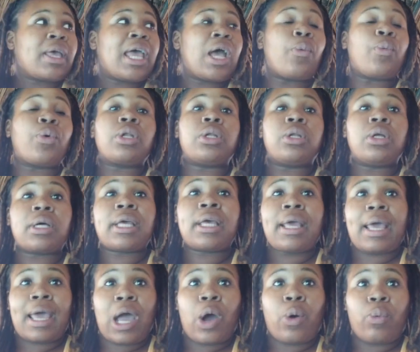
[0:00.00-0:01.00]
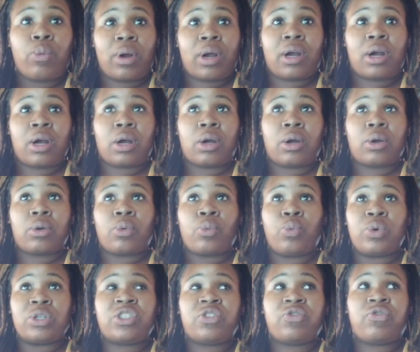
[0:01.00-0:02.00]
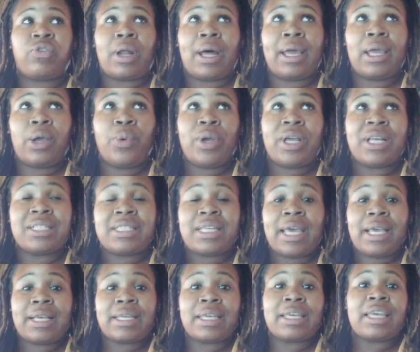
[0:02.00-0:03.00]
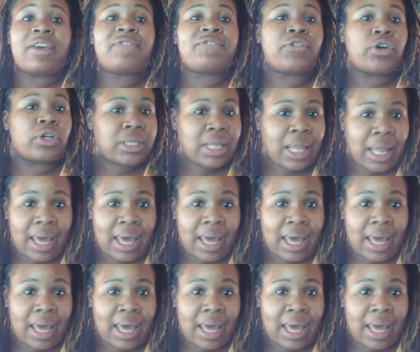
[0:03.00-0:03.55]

And we're looking at which flight we can take and get first